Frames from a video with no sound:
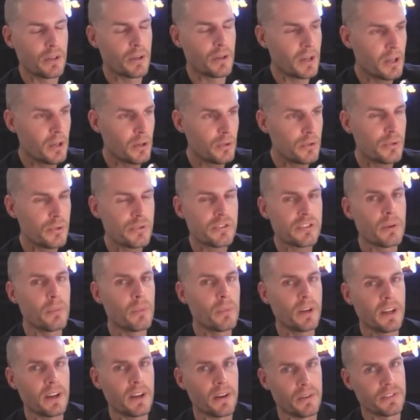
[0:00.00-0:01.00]
You're going to go use
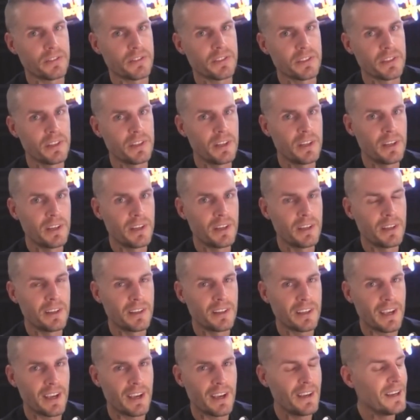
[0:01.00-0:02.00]
someone else.
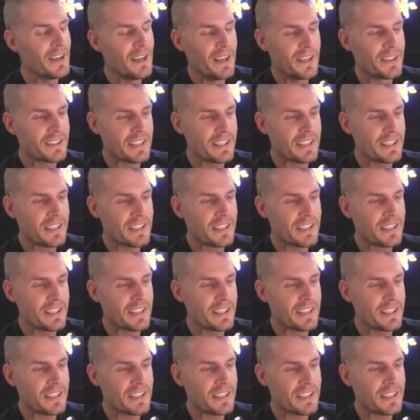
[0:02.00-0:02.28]
Okay.